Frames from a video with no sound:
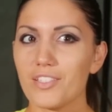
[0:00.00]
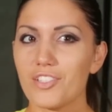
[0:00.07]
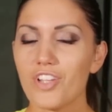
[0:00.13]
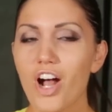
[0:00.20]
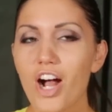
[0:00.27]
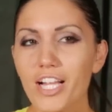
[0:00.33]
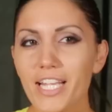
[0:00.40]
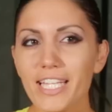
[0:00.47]

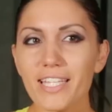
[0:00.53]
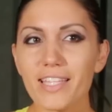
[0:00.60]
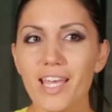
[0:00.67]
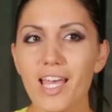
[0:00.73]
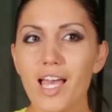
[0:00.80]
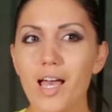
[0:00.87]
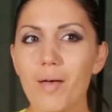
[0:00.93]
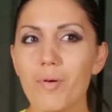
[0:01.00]
talking to
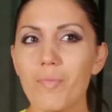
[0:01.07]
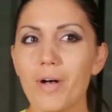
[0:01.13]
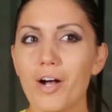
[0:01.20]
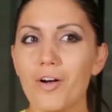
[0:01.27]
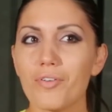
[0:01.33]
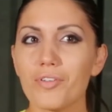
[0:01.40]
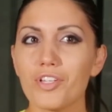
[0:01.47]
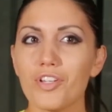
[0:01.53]
them
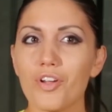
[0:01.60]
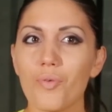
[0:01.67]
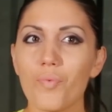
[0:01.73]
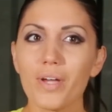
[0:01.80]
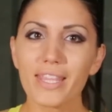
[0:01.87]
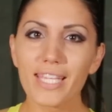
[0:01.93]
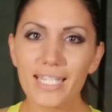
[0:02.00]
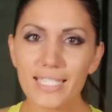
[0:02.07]
about, you know,
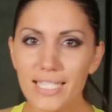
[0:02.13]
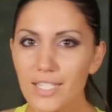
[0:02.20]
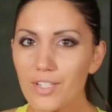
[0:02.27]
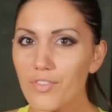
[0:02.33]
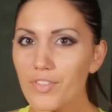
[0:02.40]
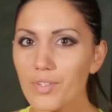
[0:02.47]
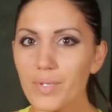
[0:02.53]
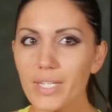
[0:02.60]
what they did
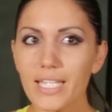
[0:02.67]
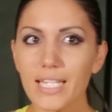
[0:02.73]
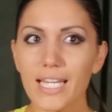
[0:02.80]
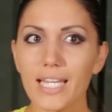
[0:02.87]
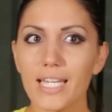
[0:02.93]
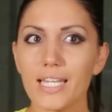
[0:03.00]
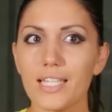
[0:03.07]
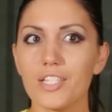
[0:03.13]
over the
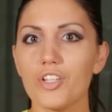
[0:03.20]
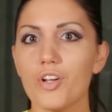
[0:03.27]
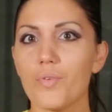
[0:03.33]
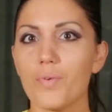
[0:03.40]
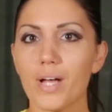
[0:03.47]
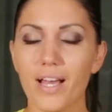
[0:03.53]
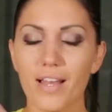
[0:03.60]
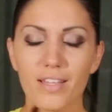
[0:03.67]
weekend, you
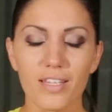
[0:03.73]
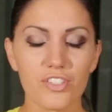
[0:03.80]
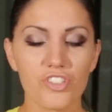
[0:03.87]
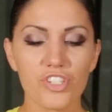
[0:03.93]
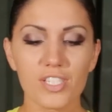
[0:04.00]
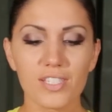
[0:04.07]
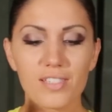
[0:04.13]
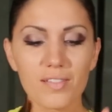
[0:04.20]
know,
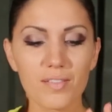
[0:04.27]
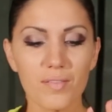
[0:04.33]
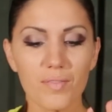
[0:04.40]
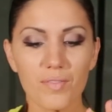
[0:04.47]
just